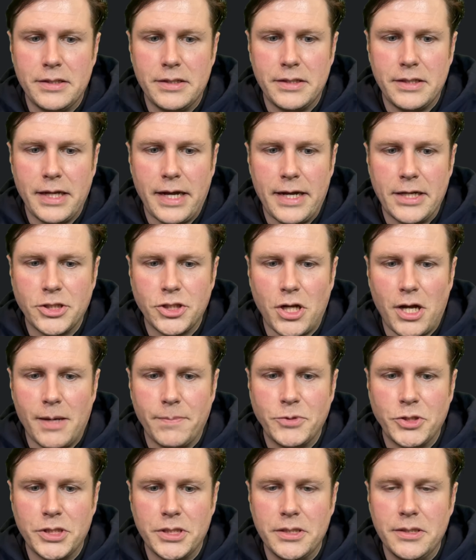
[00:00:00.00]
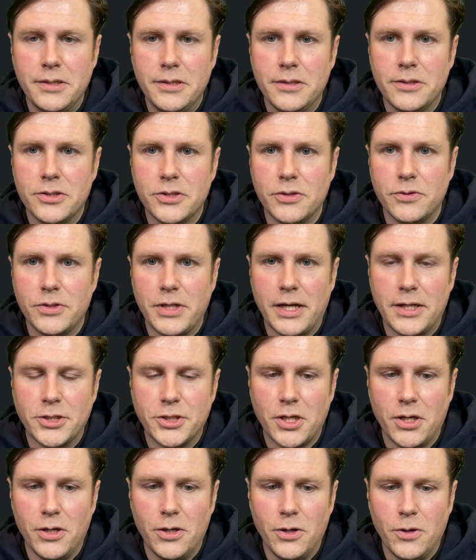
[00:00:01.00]
-option, so
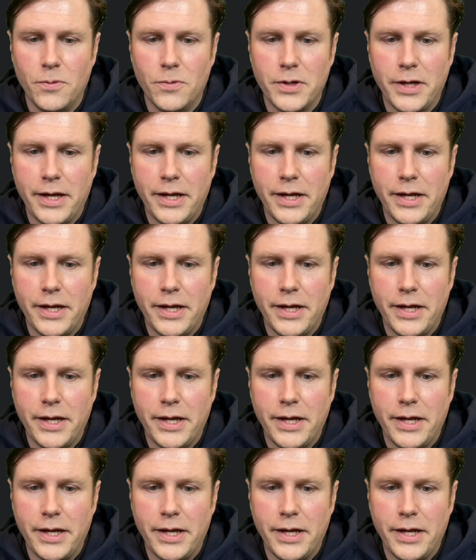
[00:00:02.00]
-O